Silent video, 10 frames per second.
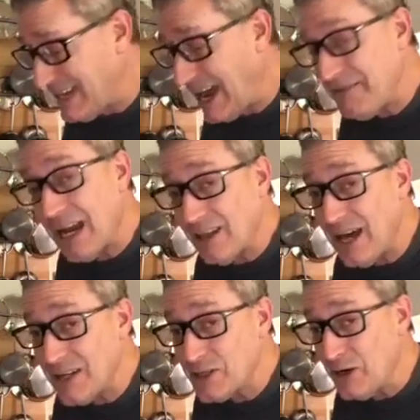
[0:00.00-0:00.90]
I've got a
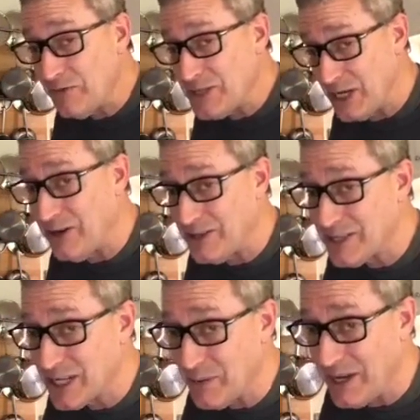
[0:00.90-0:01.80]
lot of surface here. This
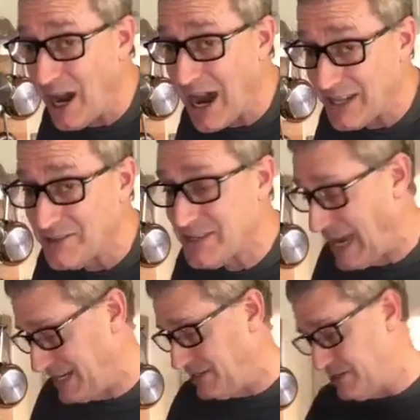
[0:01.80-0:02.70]
is going to be hot in
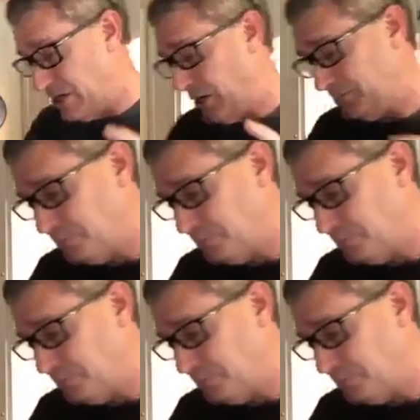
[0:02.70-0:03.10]
seconds here.